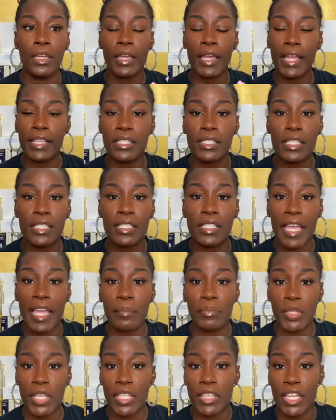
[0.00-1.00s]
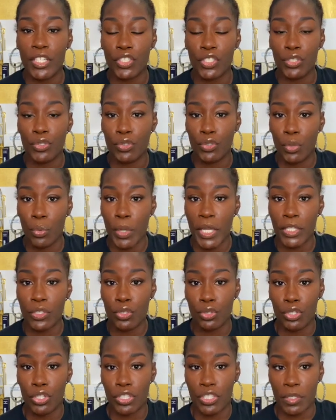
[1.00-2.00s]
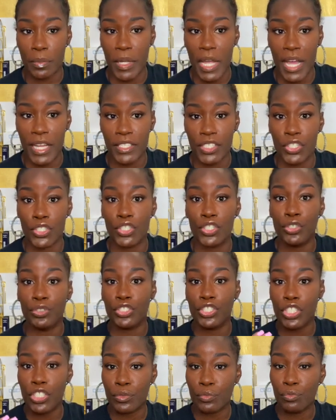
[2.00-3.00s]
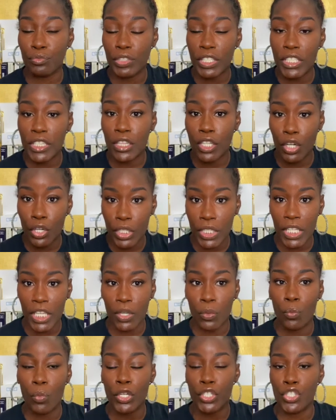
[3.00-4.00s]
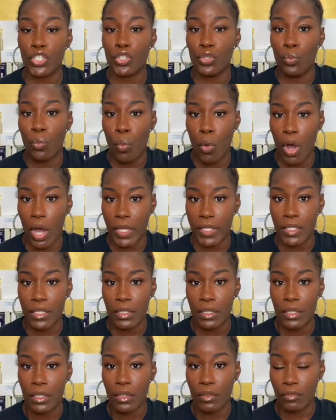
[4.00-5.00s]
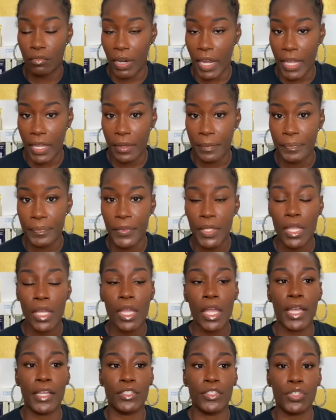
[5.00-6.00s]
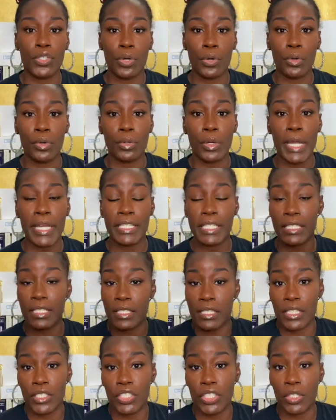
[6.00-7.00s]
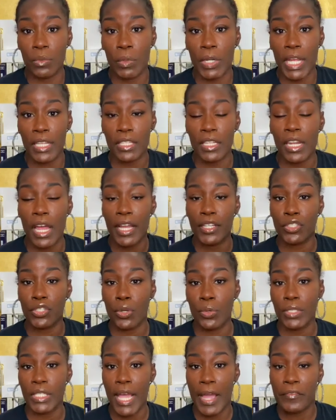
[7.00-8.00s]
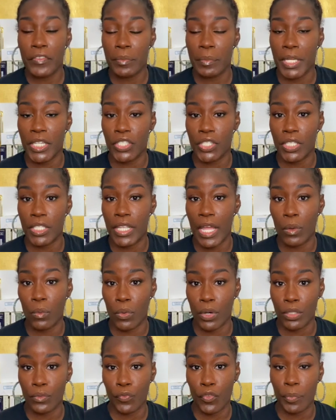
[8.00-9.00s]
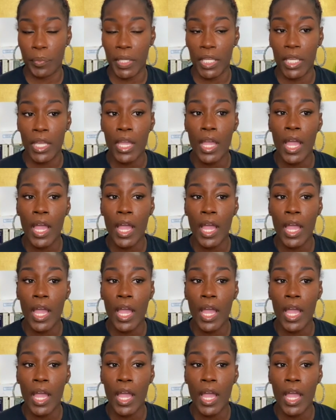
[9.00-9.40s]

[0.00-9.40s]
It's the same thing that you're doing to your subconscious. You're just relearning what you want right? And so that's essentially what I did. I chose affirmations that worked for me.